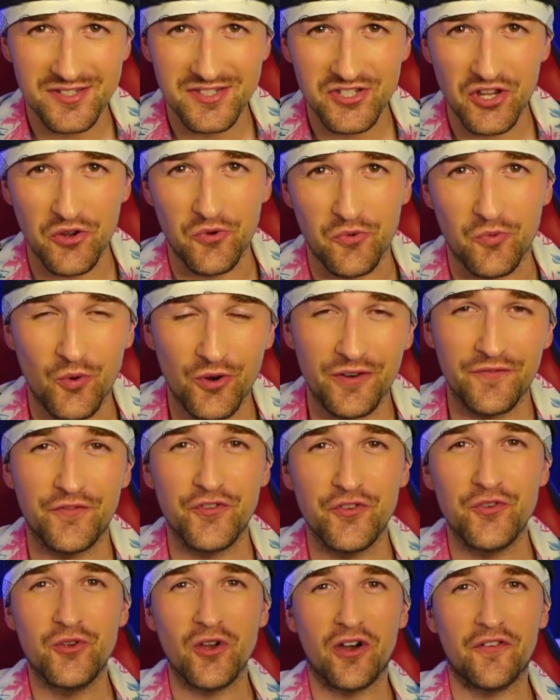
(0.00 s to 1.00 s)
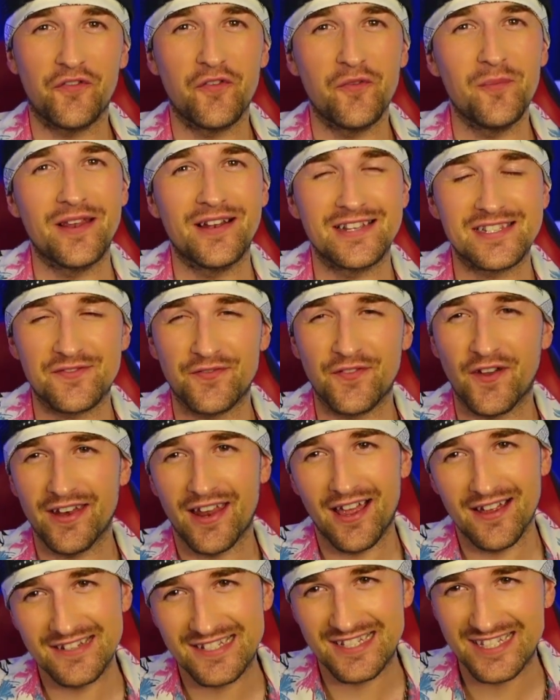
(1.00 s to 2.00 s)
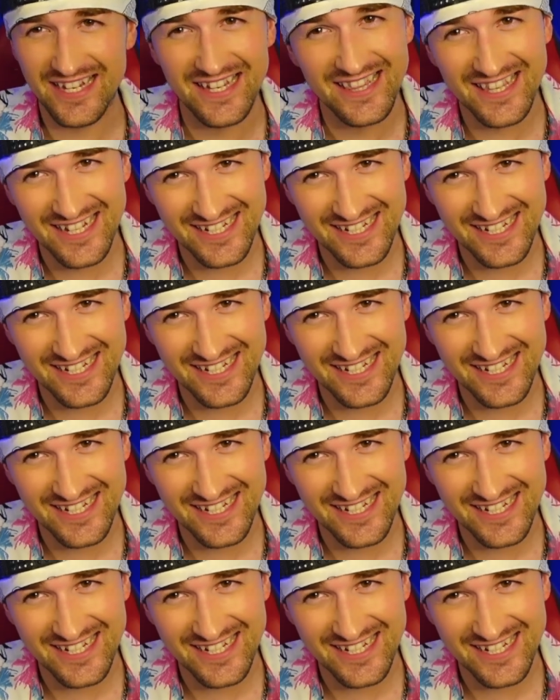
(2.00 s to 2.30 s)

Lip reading: So, what have you got for me? Let's find out and see.